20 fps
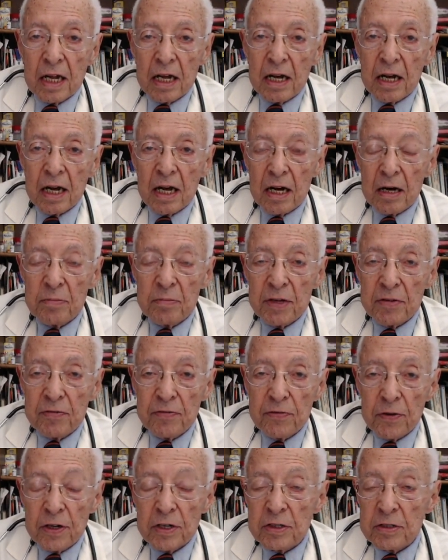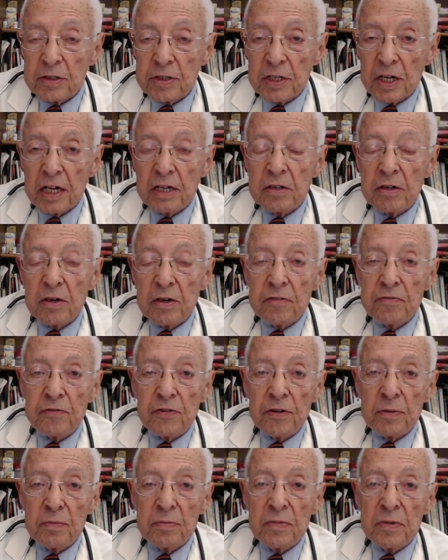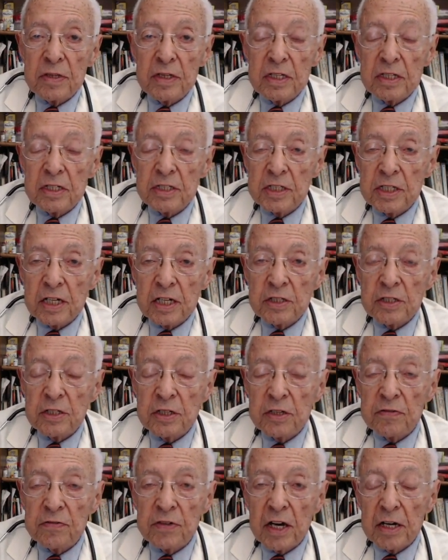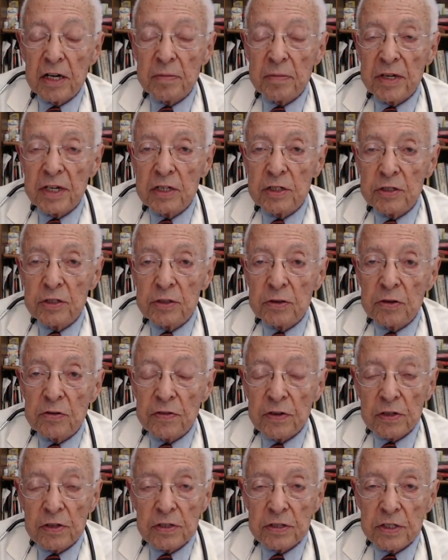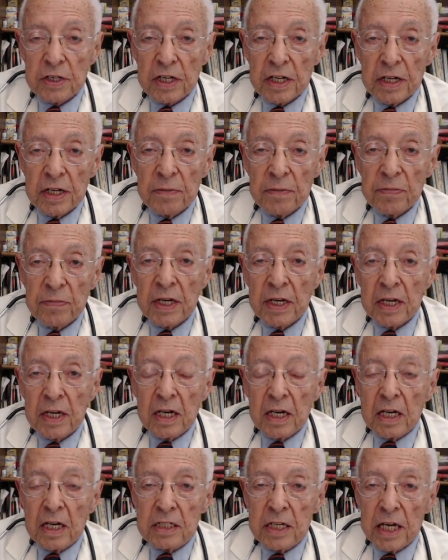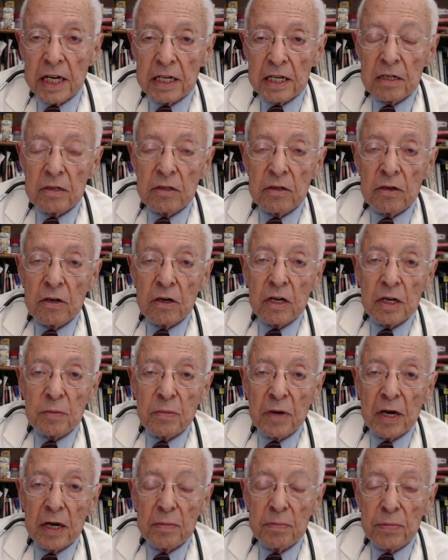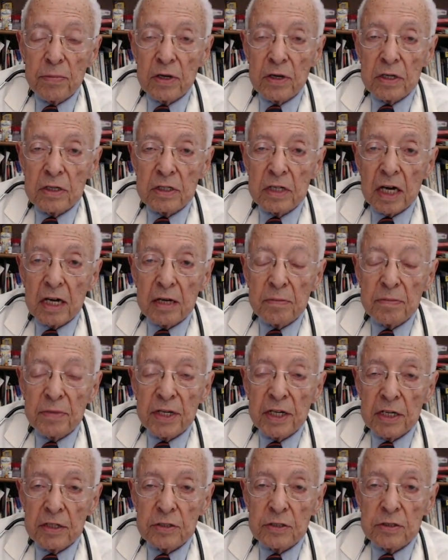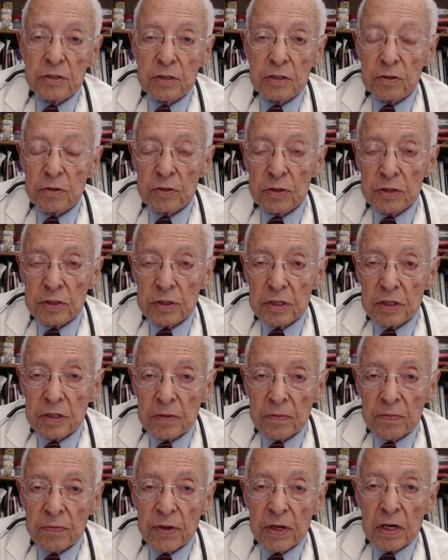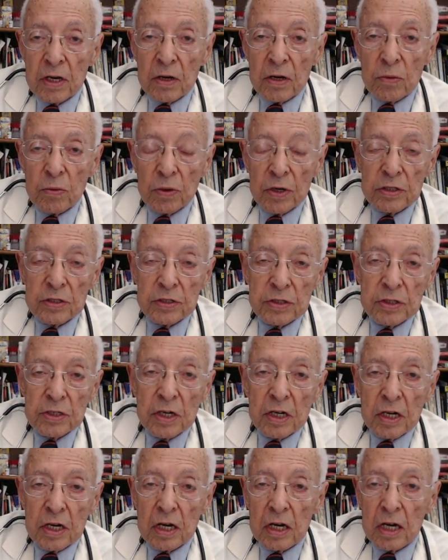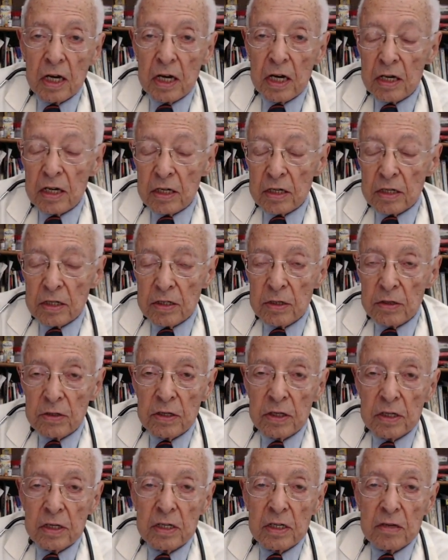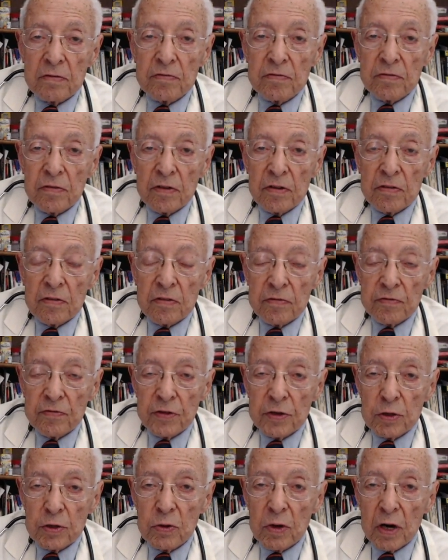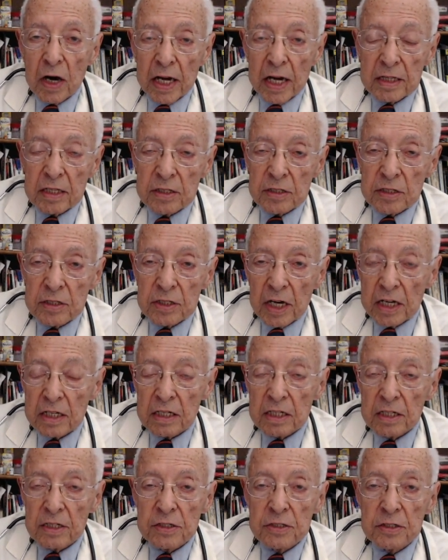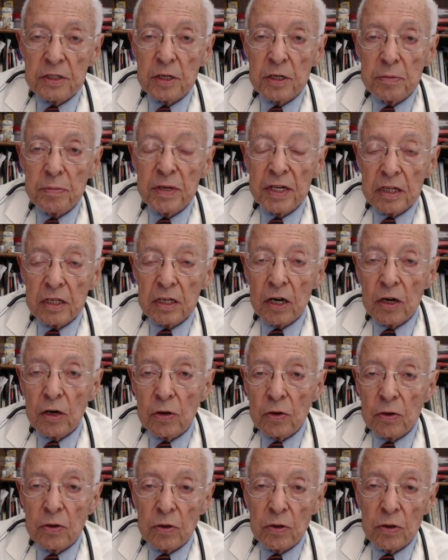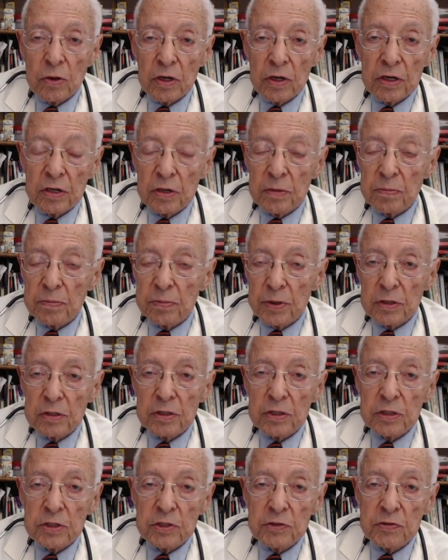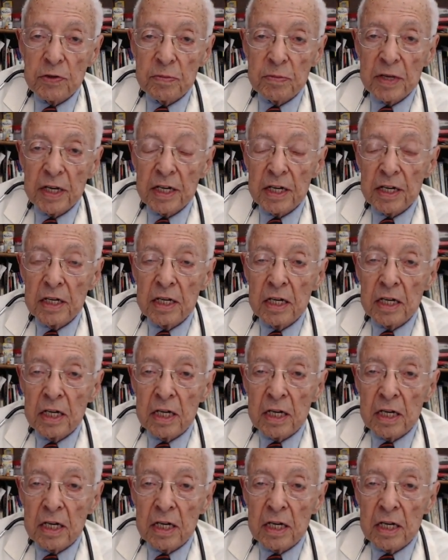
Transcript: Uh, before you sign off from this session of Diabetes University, take a look at my book, Diabetes Solution, which uh, you can view at the site listed below, or you can purchase from any